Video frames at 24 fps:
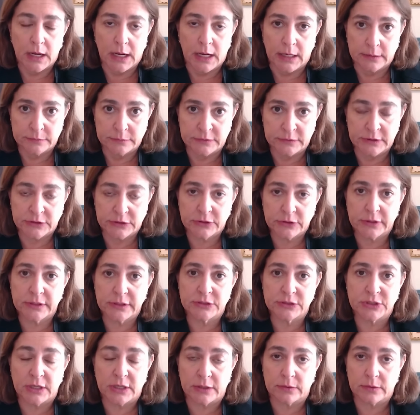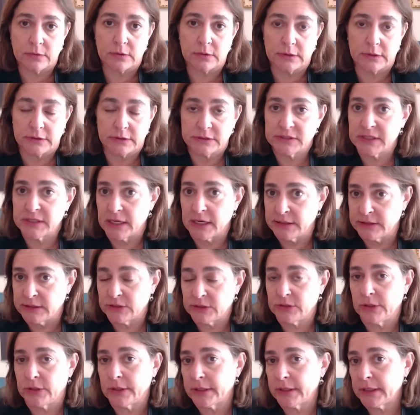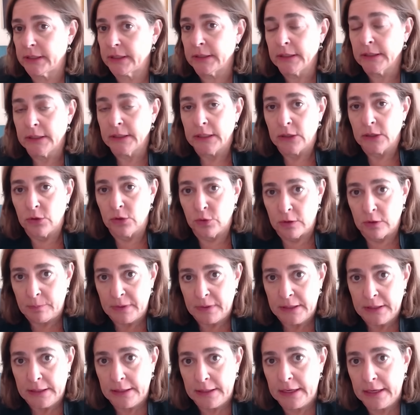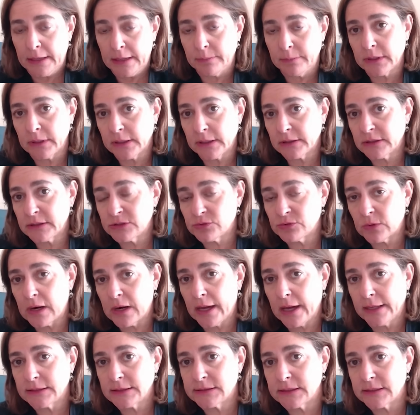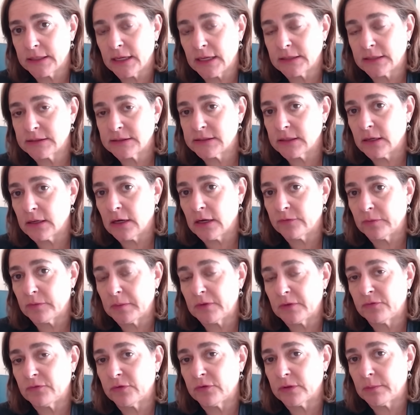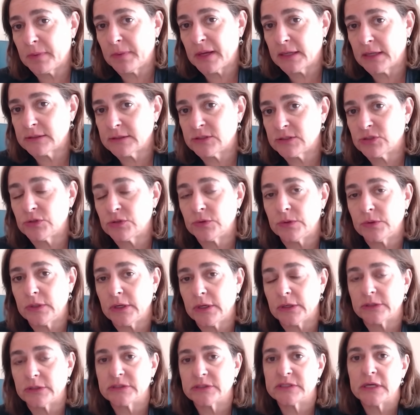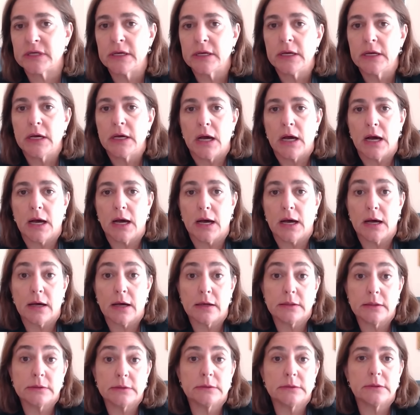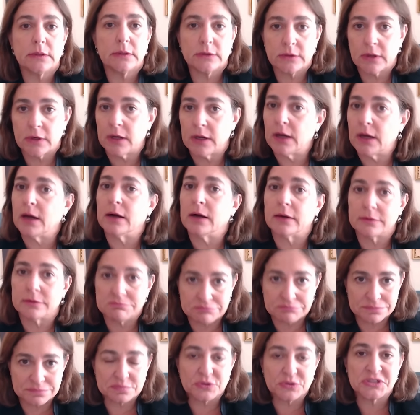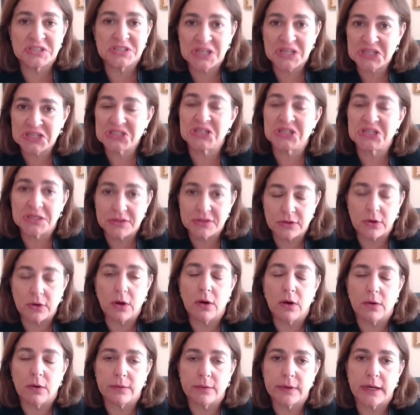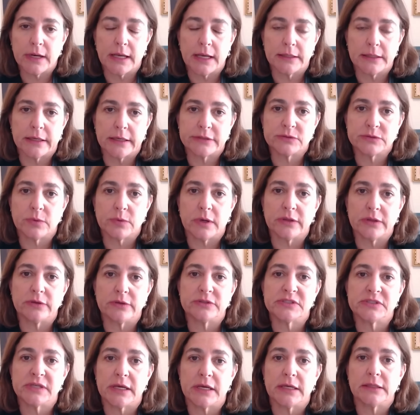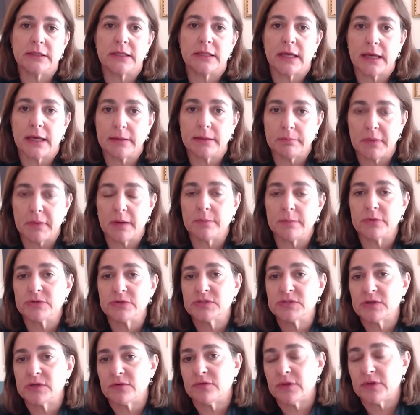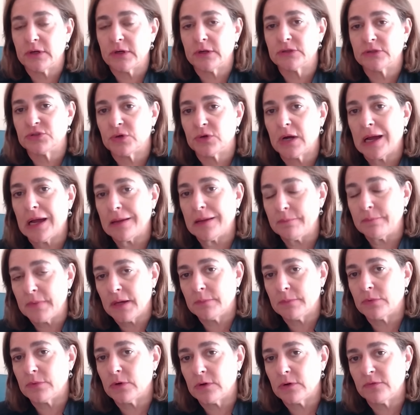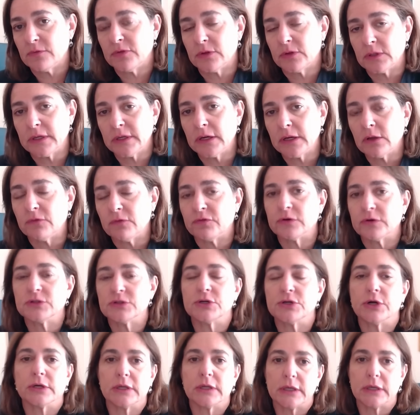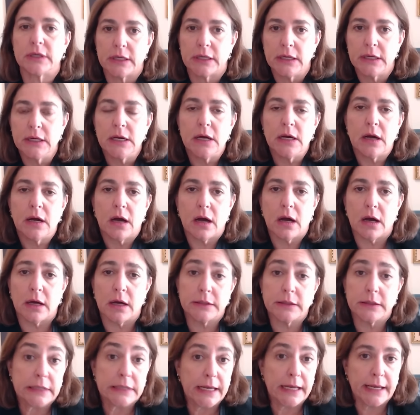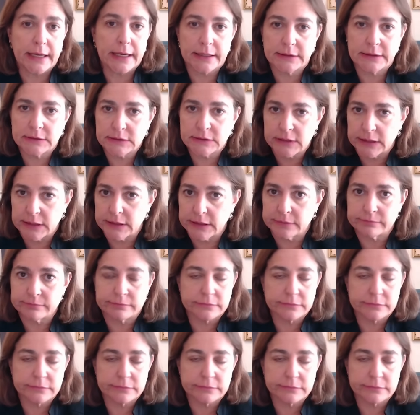the attorney general and the state's attorney who have been enabling these riots against the government for the past 2 years are protecting their own. And that's why they're saying that members of their tribe, member of their legal fraternity on and